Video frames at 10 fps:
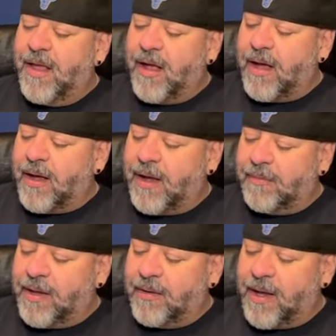
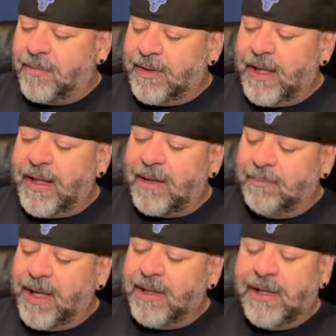I'm
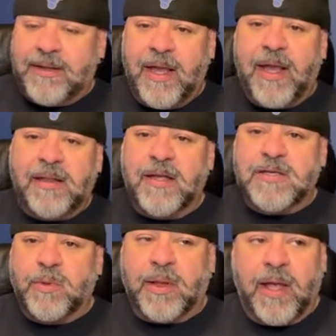lately digging
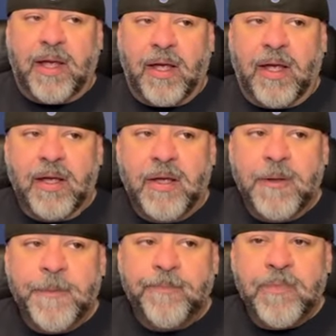these with like a
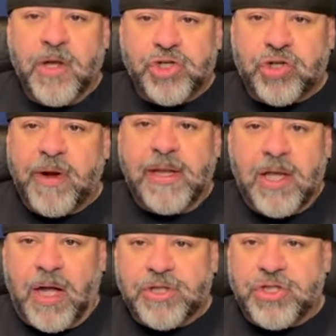straight
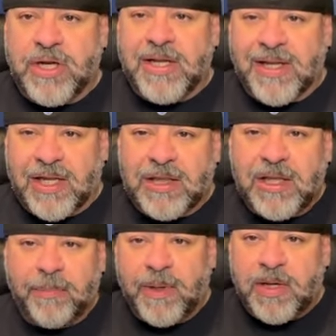cut jean, like a
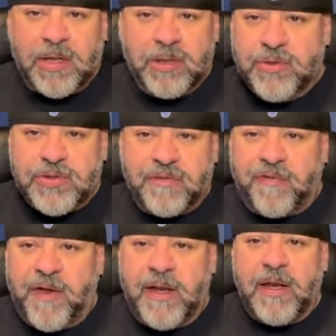little bit on a looser
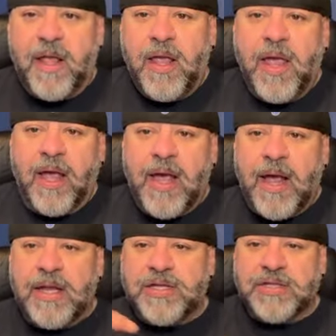fit, and
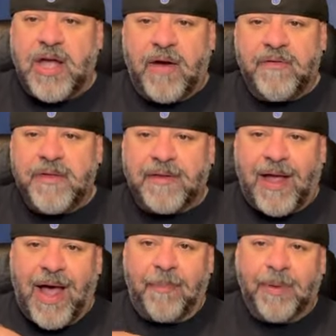kind of just cover the
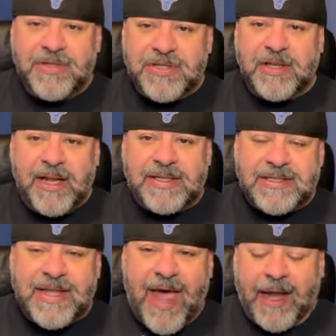top and just let it
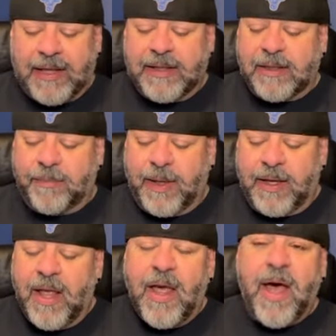stack a little
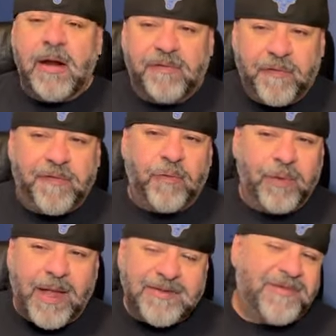bit. I don't know,
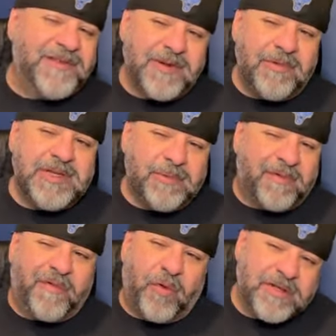for some reason
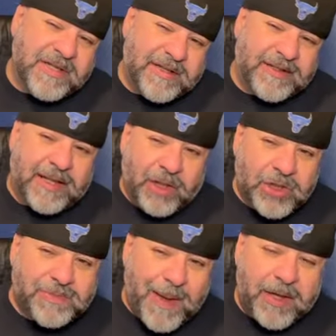with 4s, I think that
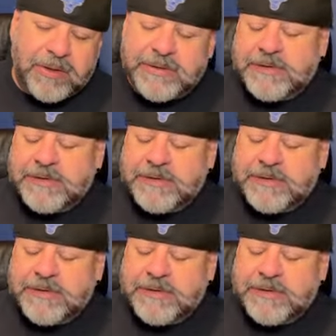looks better.